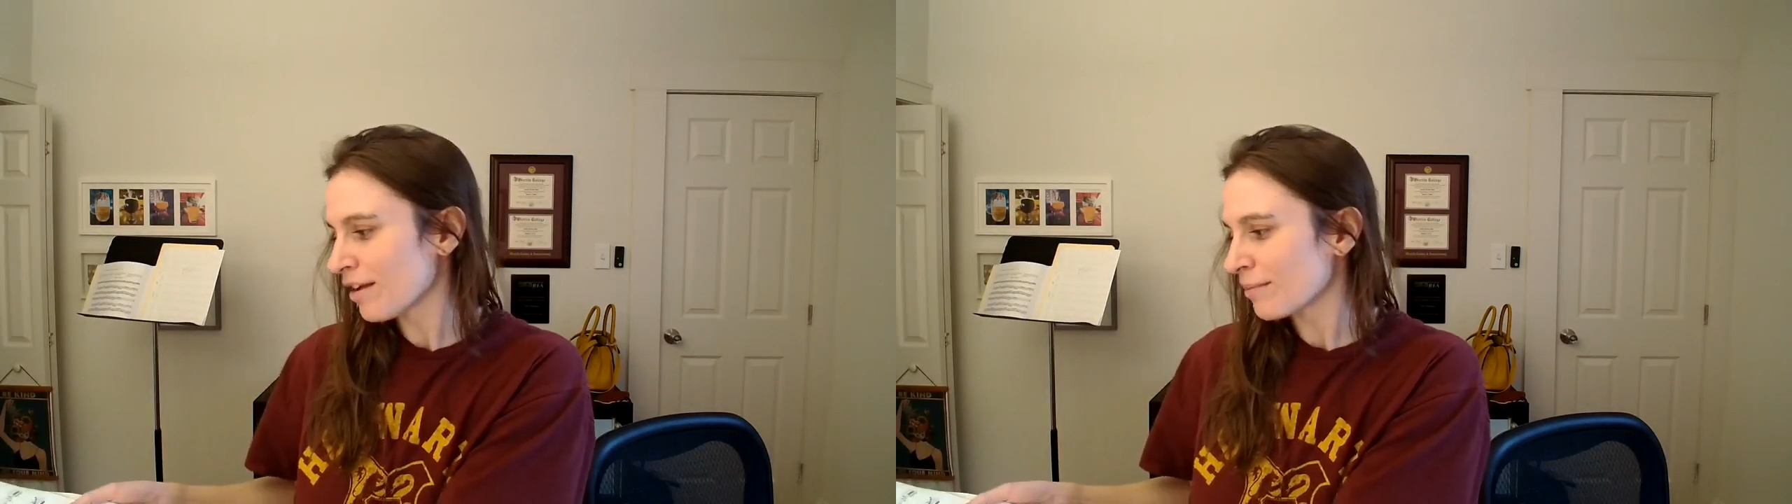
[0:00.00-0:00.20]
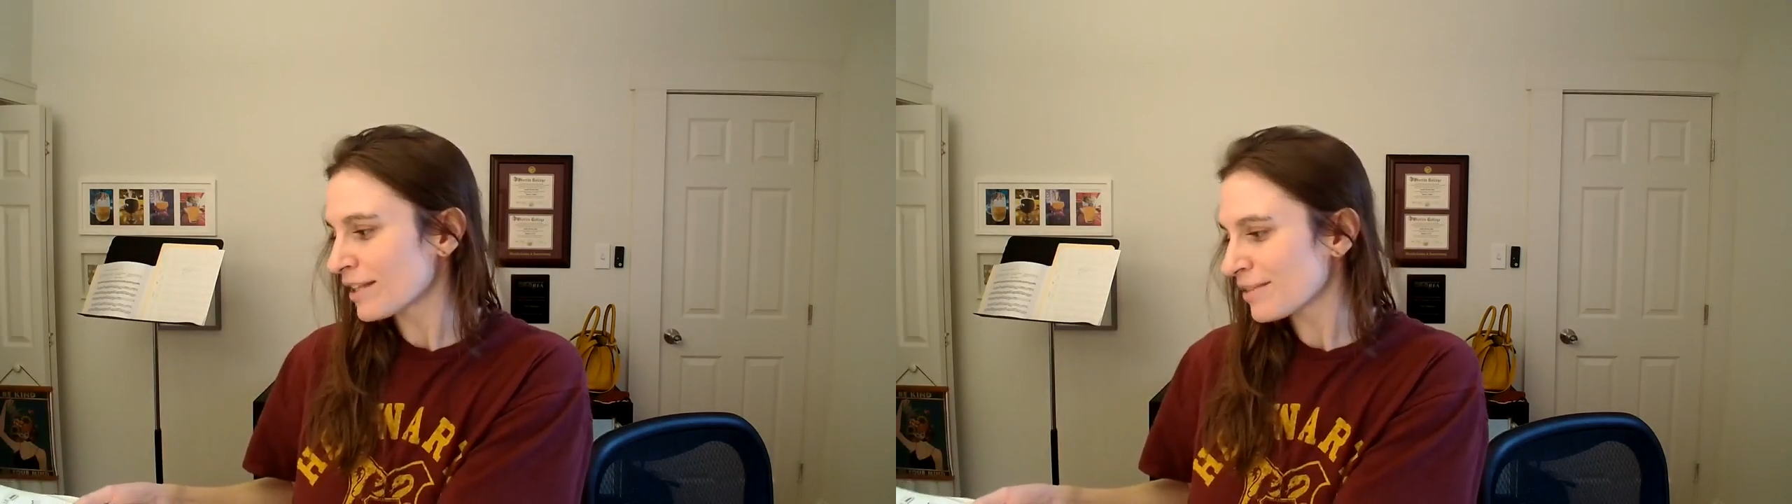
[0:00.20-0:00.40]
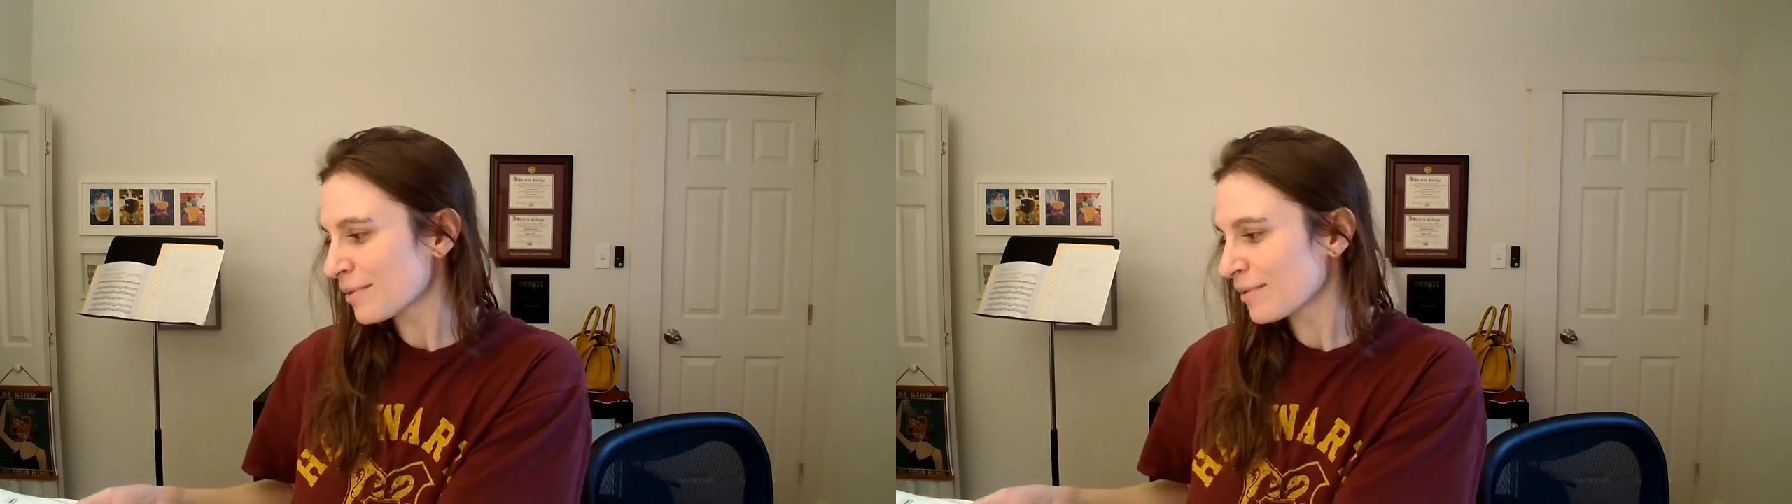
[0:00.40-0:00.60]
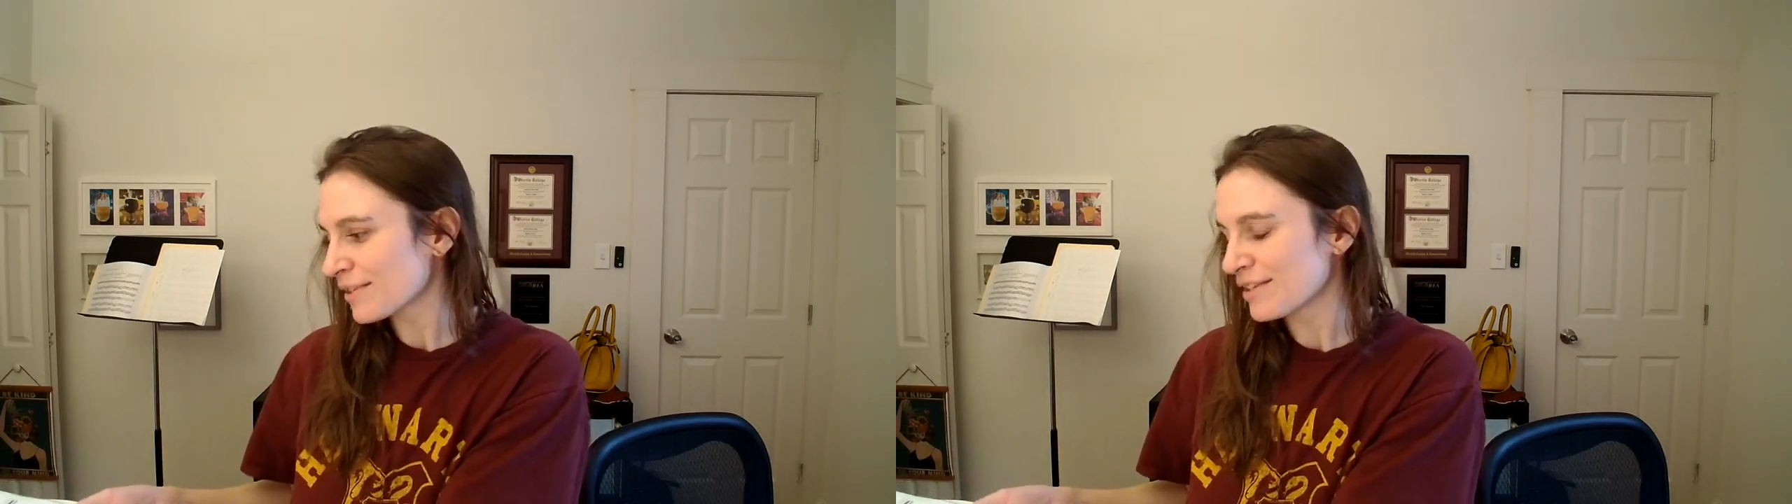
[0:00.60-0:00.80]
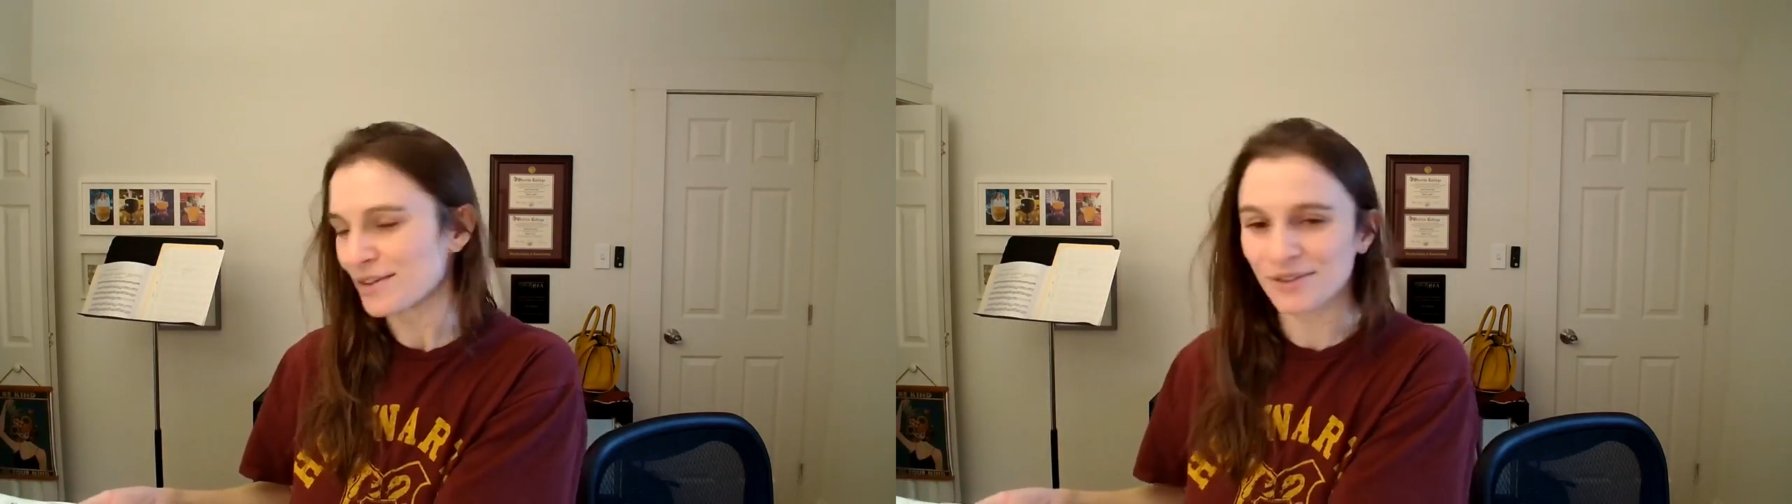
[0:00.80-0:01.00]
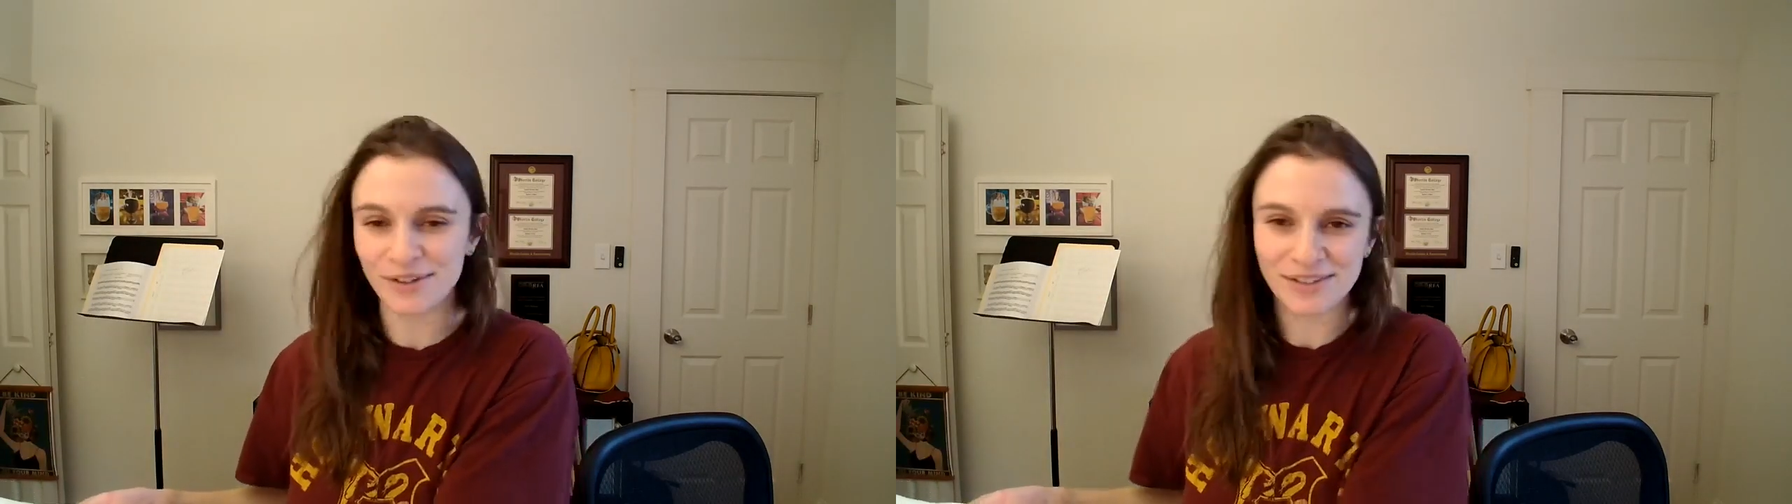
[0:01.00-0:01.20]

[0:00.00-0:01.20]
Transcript: but this one was new, so I was